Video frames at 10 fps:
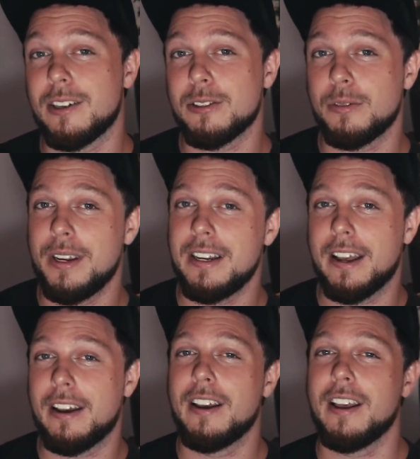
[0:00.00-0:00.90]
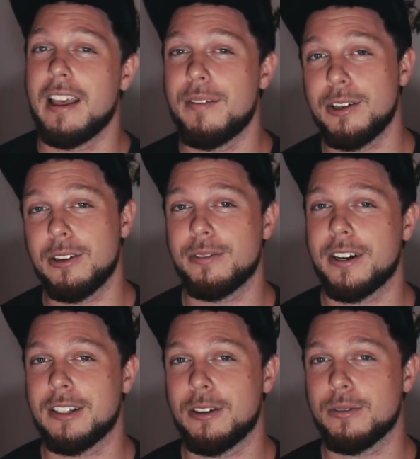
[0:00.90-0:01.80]
social media if you do
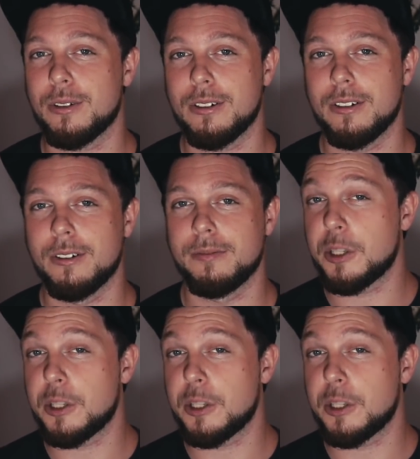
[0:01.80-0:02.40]
find it useful.